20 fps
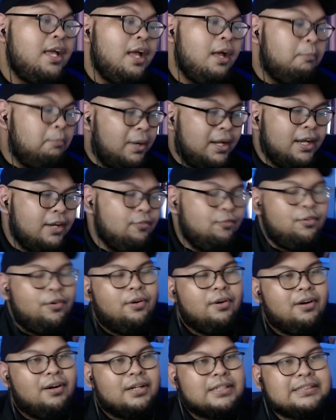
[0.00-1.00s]
but at
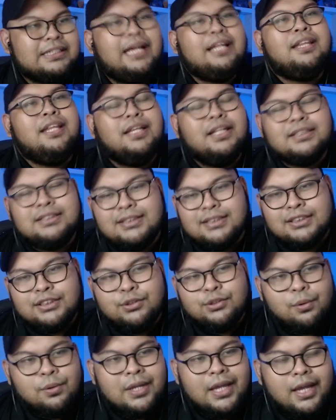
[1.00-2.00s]
4 costs, I think it's
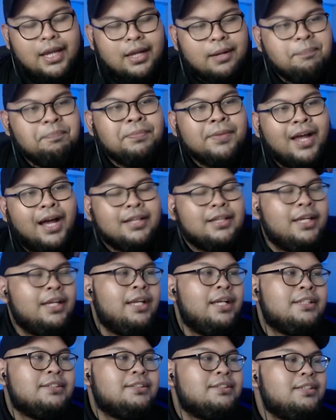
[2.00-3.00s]
just okay. I
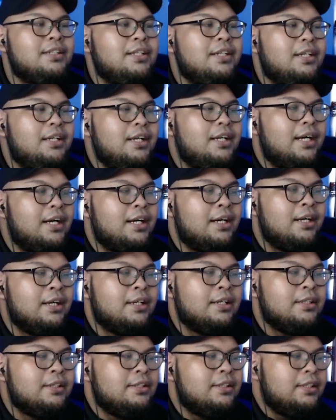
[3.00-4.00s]
think it's
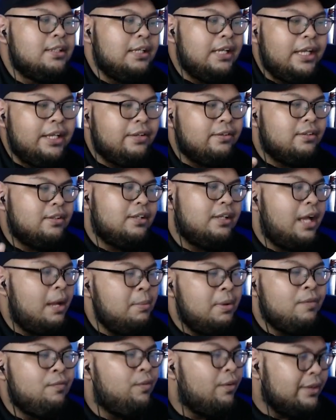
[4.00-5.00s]
I
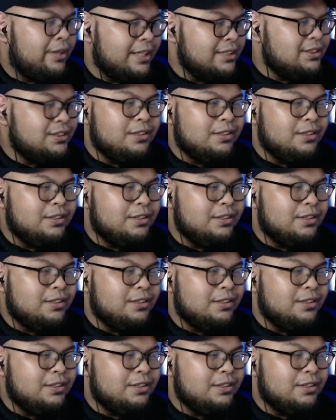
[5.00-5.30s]
mean, for this to